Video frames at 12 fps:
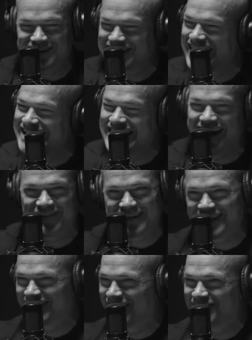is lighting
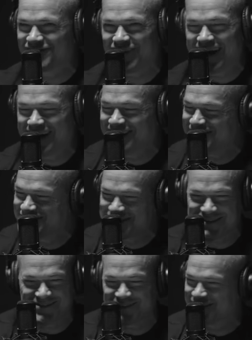everything on fire. It was
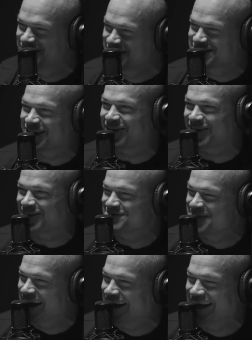total
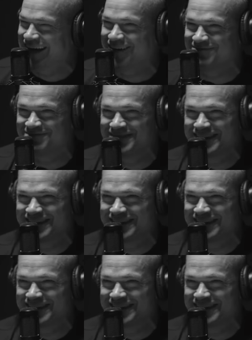mayhem.